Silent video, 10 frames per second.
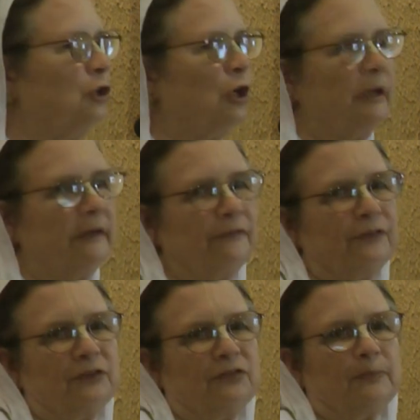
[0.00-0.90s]
looking
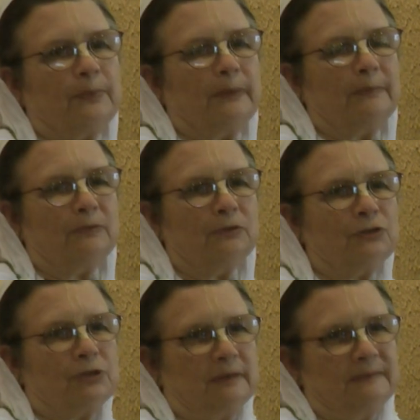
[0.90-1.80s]
for the Supreme
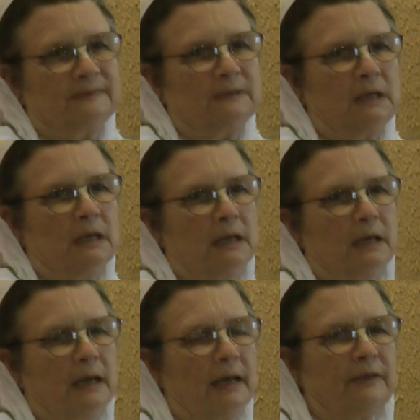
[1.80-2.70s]
Purusha.
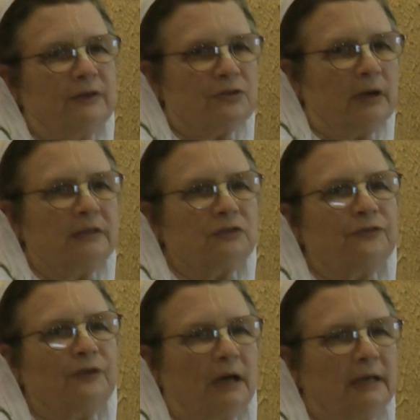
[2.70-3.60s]
And they're trying to
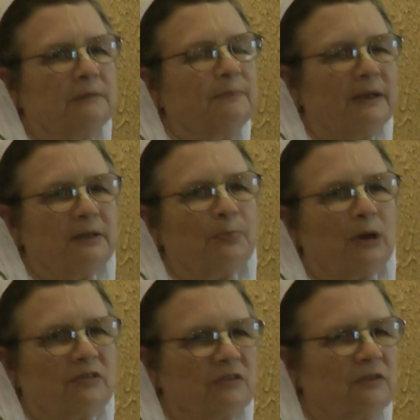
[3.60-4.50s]
find, by the
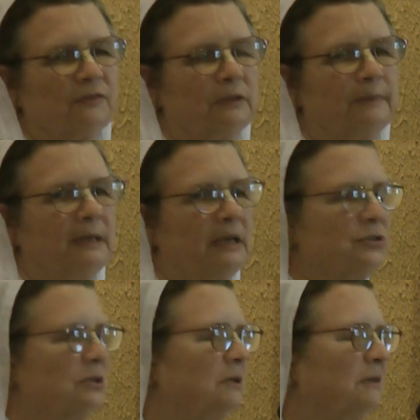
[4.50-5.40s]
process of
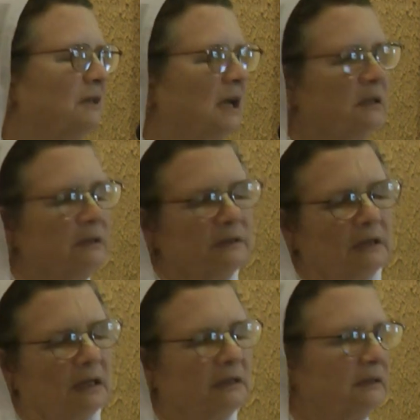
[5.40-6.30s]
elimination, no, not her,
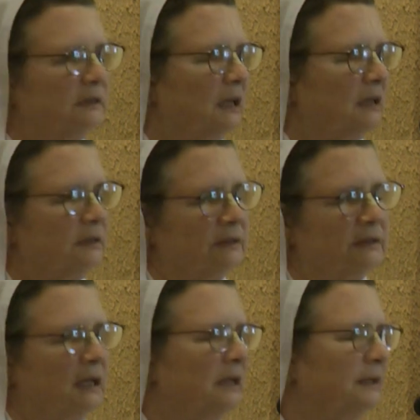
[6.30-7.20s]
not her, not
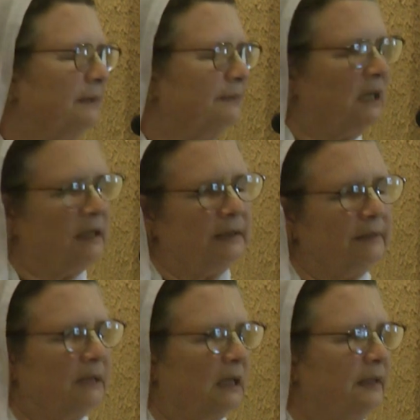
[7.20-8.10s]
her, not him, not
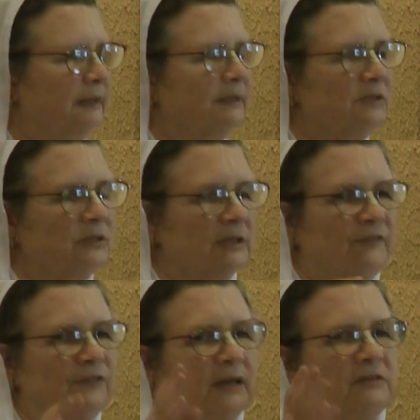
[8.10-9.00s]
him, not him, until
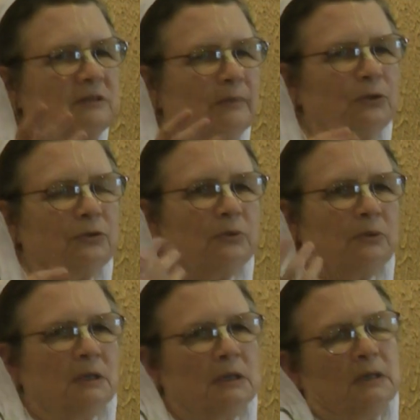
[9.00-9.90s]
they find someone
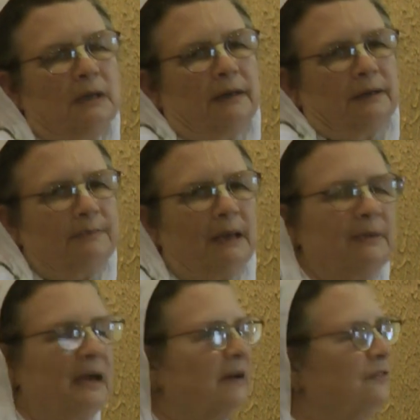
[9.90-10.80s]
who may
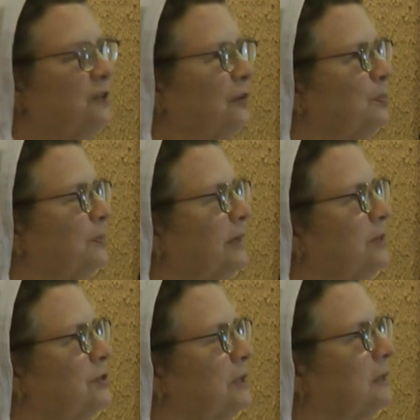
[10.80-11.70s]
be out of
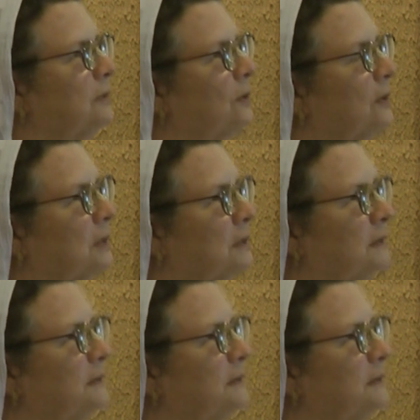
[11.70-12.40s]
desperation or